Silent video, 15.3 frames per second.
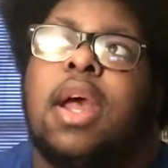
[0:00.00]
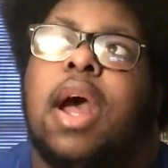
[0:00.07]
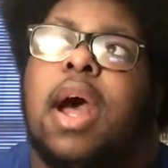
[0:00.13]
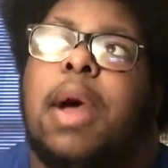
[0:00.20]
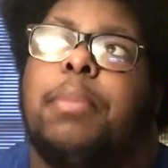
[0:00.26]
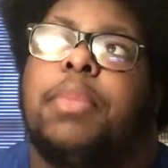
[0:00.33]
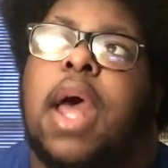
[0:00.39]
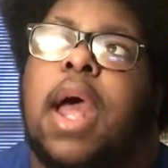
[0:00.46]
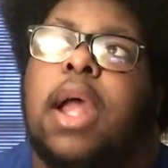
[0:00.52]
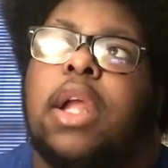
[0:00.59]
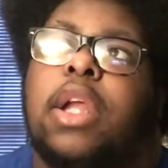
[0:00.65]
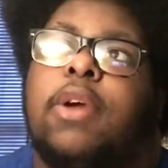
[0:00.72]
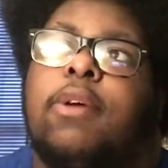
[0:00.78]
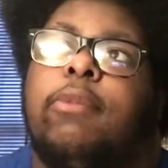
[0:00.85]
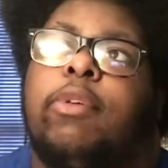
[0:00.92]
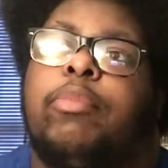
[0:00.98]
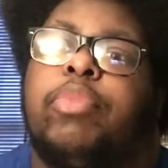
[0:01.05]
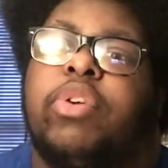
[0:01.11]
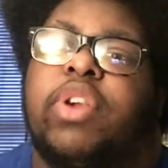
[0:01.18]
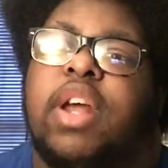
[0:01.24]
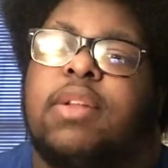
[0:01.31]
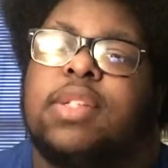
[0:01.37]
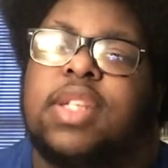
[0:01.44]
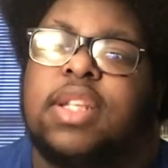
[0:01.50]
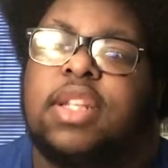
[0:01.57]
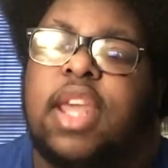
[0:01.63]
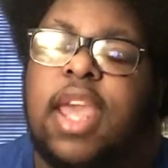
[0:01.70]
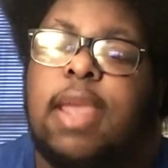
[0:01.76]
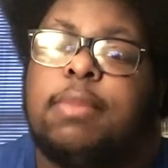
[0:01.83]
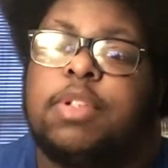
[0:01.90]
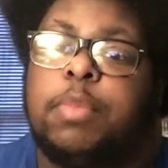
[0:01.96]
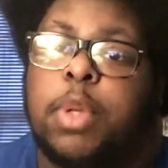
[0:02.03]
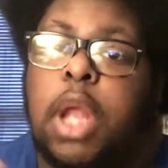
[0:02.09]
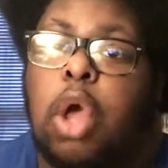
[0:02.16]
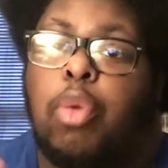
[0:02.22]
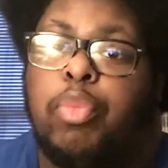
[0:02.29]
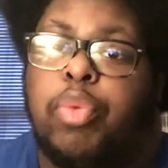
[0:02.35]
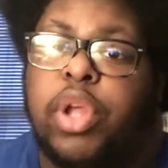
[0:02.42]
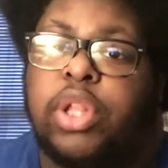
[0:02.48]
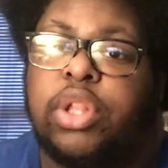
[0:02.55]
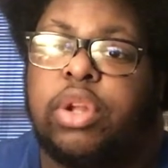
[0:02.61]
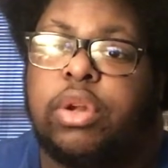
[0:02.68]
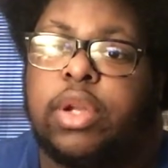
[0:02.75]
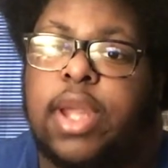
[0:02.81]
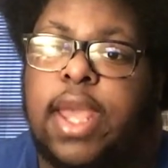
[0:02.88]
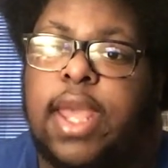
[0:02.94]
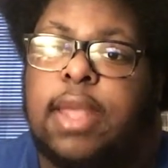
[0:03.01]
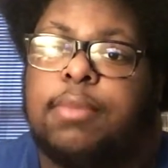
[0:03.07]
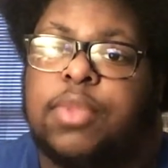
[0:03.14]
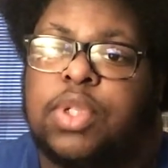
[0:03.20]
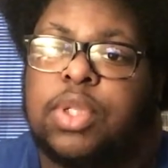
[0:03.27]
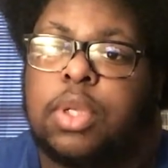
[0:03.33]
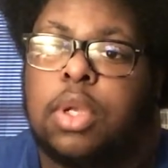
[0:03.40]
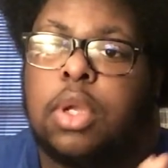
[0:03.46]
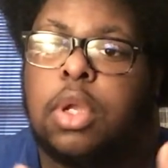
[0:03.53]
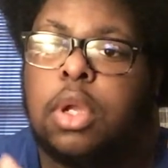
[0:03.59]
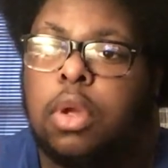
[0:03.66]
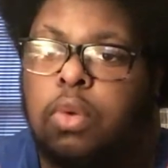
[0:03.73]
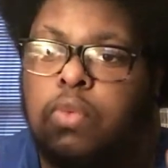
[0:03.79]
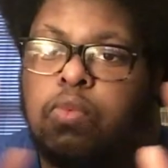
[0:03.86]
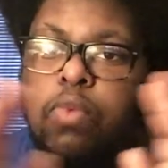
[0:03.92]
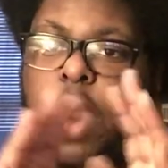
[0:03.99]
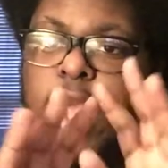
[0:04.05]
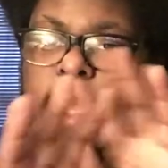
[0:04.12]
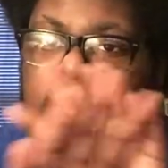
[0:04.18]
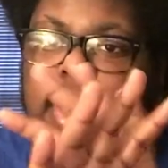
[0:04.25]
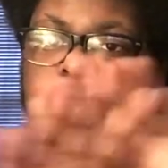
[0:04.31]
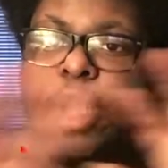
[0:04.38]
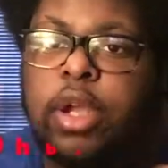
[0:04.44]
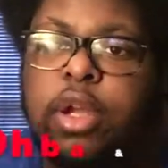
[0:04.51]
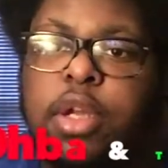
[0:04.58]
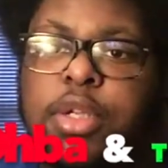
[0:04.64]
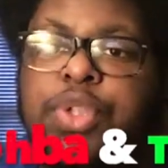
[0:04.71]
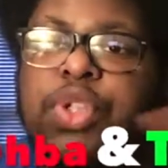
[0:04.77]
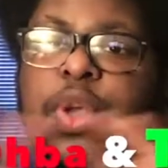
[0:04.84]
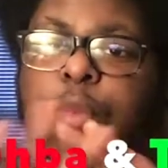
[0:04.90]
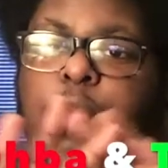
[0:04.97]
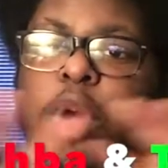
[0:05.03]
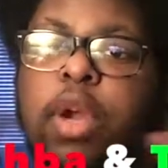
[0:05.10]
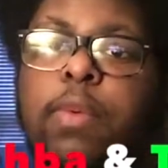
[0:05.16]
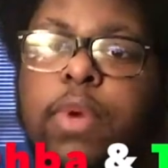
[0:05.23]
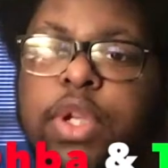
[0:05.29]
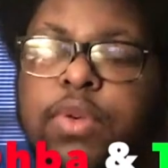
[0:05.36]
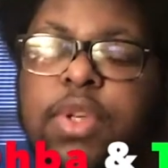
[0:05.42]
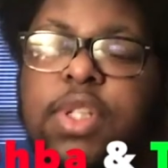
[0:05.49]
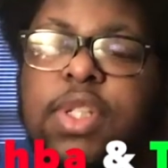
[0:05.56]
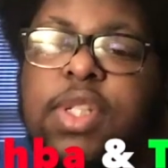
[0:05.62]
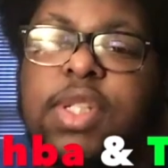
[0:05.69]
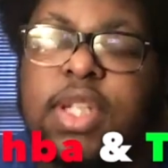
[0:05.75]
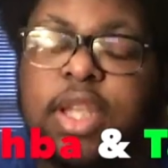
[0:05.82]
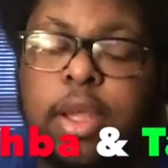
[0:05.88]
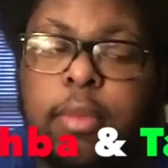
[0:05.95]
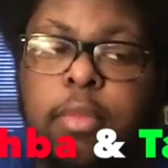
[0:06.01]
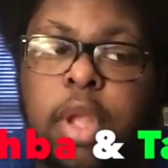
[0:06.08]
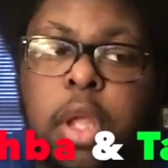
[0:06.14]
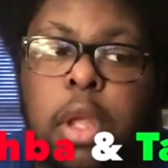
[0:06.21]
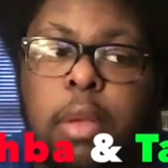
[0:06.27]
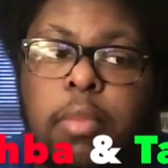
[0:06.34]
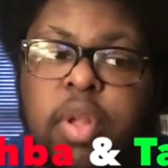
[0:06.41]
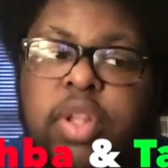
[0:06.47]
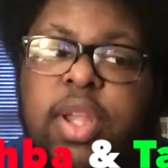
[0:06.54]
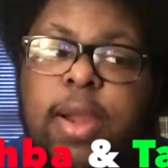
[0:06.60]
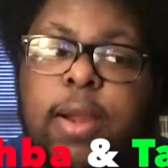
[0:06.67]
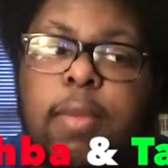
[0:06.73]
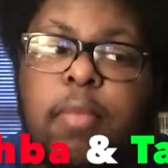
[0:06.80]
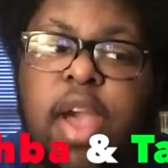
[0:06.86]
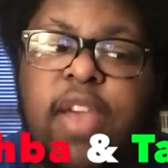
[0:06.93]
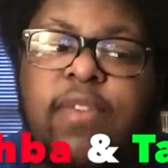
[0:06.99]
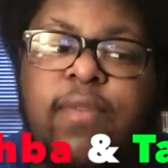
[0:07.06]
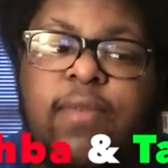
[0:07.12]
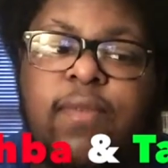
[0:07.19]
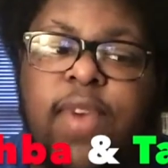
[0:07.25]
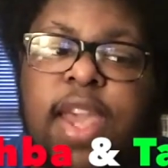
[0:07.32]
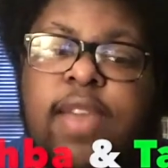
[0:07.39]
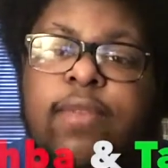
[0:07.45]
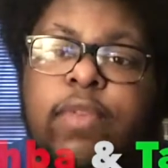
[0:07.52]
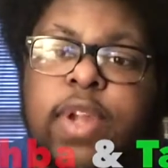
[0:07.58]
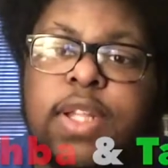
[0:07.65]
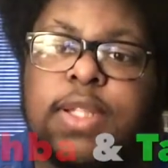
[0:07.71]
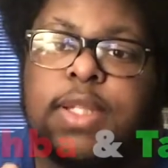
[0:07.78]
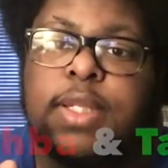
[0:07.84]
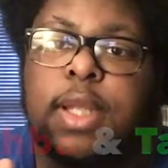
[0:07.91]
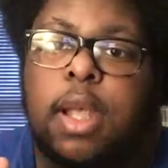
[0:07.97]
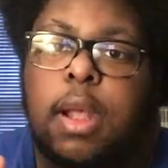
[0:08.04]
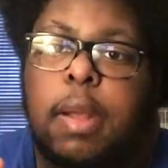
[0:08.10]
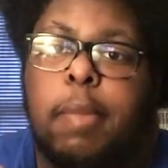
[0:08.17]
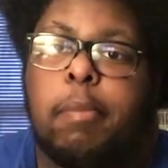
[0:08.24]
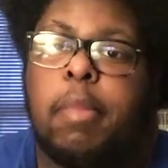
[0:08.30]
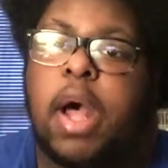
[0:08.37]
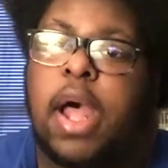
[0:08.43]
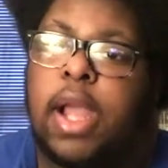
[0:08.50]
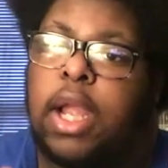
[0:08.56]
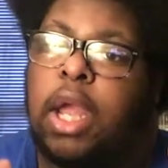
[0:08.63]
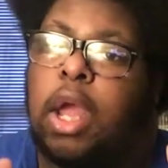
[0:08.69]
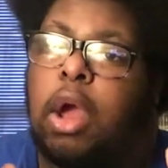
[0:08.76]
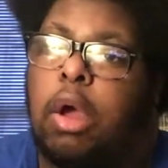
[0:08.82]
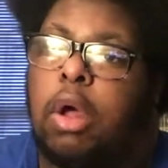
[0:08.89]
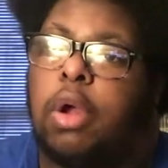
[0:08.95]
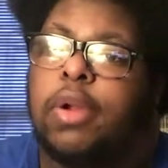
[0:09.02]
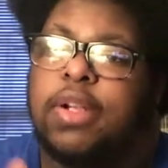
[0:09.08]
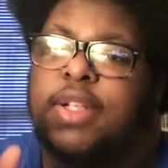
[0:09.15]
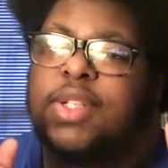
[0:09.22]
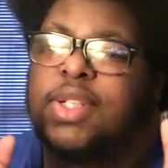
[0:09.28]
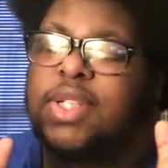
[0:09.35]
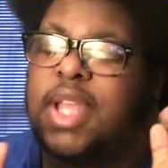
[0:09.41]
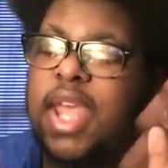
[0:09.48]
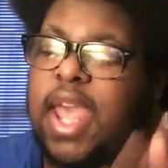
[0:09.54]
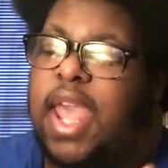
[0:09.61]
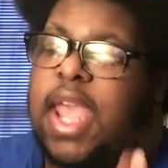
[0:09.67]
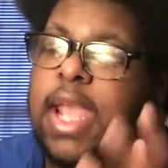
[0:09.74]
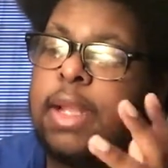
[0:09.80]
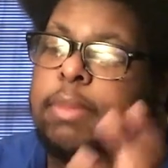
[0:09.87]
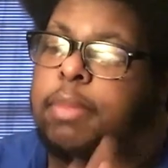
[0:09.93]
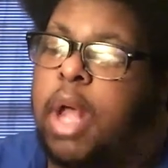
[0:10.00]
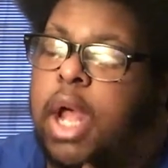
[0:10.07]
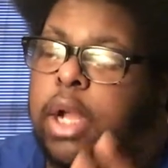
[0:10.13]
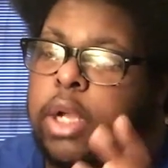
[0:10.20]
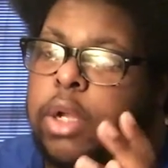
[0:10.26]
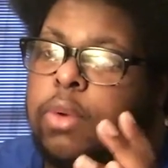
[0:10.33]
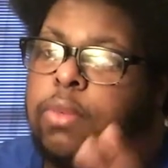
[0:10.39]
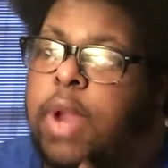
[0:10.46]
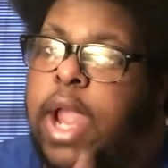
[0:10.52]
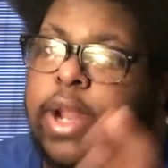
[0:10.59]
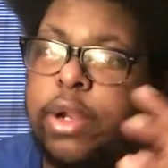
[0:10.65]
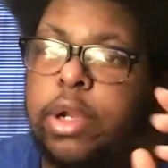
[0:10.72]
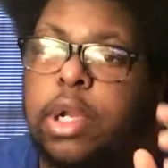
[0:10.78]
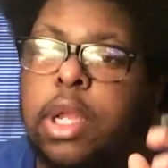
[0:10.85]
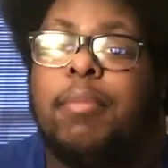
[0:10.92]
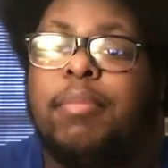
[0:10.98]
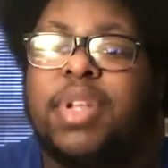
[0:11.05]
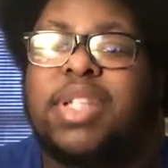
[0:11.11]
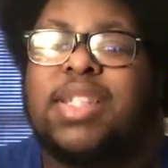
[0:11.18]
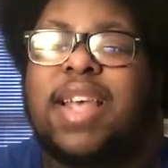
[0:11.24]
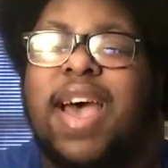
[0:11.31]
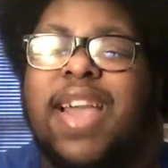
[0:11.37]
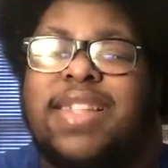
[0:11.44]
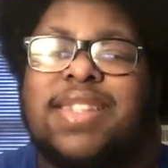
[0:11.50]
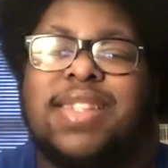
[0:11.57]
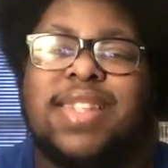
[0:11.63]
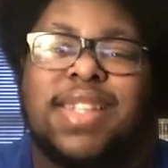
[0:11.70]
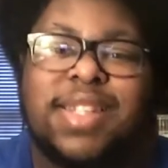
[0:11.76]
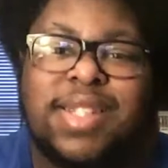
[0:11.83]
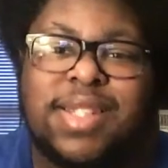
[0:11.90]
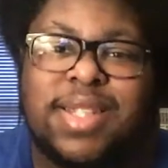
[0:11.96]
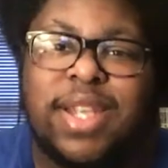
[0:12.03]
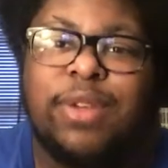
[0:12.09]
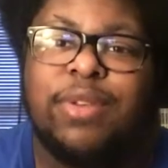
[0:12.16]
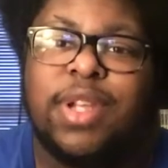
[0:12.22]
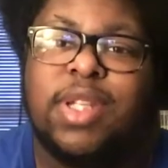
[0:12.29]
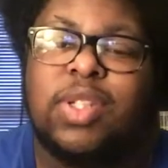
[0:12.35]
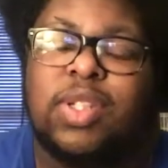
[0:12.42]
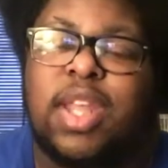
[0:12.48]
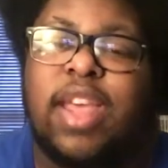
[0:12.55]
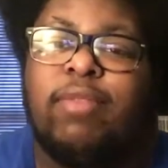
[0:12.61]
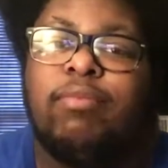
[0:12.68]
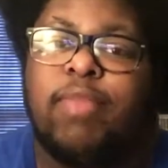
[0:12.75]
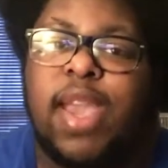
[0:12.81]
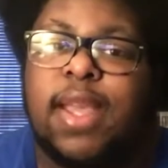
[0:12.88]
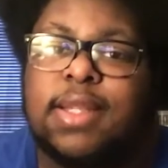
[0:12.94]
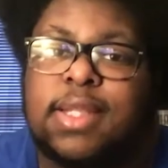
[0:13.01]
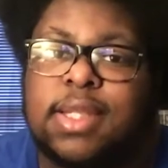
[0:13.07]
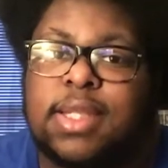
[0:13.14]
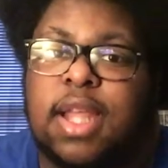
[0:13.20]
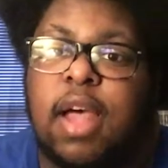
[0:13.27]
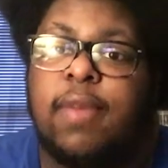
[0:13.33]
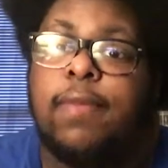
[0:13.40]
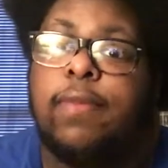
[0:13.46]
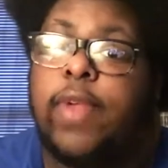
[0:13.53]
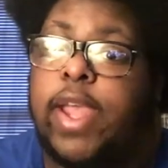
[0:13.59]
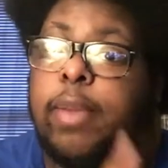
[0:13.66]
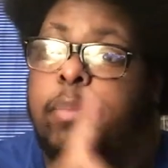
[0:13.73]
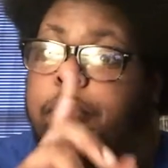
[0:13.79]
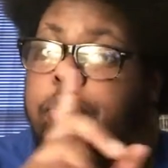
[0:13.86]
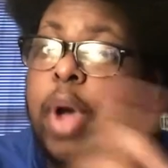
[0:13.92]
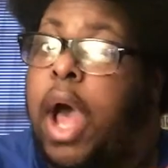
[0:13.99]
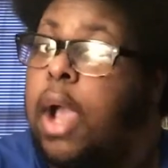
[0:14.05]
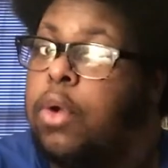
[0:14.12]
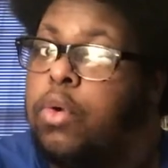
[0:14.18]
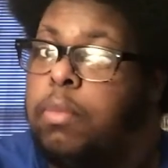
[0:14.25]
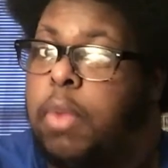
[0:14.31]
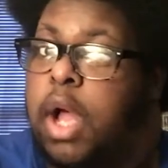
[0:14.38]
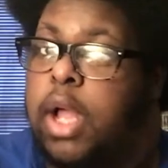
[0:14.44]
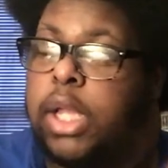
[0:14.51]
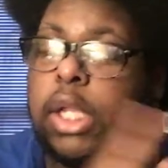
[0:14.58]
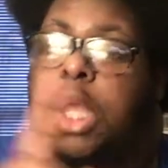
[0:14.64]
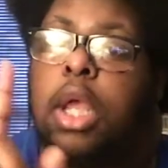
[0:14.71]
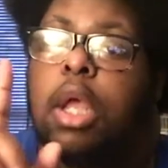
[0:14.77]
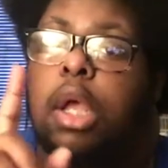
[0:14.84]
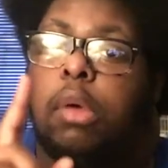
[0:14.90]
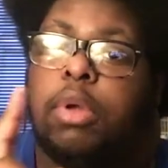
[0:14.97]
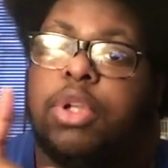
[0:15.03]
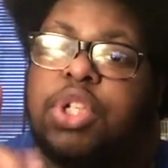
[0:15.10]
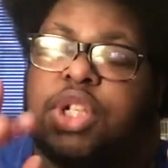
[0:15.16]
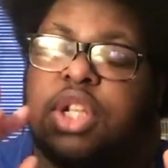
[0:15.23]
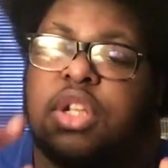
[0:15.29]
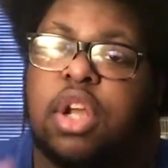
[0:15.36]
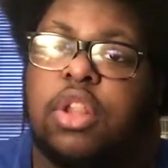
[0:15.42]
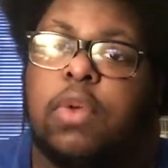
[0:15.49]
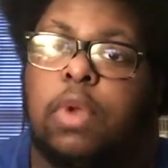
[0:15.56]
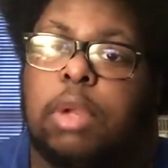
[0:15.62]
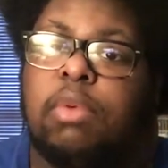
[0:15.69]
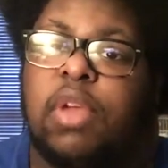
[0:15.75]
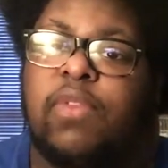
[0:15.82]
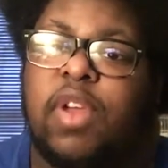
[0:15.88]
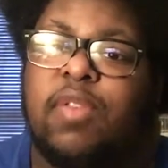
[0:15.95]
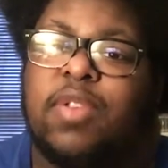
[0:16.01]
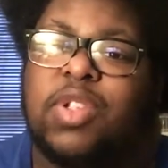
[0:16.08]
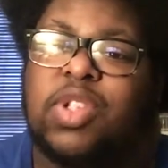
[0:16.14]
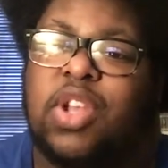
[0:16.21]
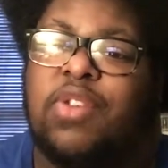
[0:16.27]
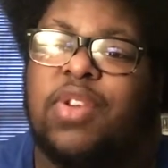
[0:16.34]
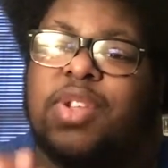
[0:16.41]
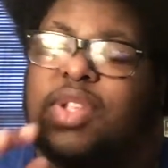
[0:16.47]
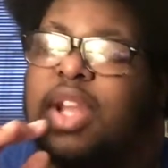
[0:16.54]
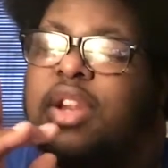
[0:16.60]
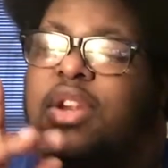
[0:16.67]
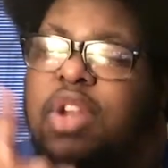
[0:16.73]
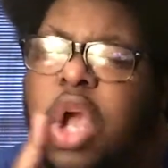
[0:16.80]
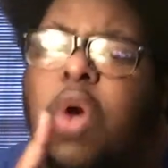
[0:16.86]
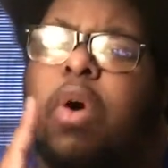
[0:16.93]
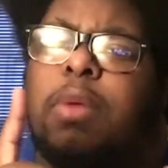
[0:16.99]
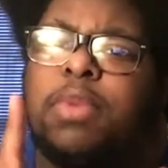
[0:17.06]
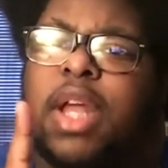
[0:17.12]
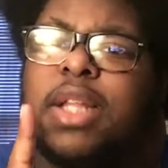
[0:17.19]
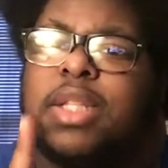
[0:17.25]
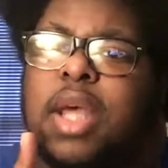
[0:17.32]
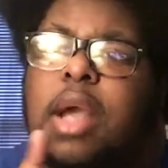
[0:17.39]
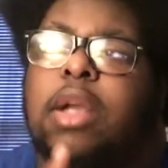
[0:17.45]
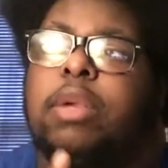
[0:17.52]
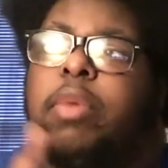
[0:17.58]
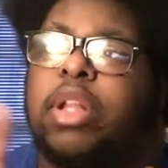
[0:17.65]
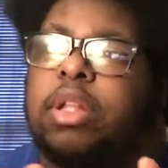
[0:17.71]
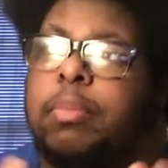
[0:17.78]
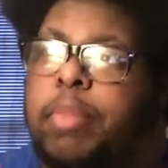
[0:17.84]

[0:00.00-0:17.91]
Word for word: I'm not good with pronouncing names, but I'll put their names right here somewhere where you can see them. But they're my favorites manga artist and manga writer. Besides this series, they've made stuff like Bakuman, which is another one of my favorite series. And no, I'm not talking about the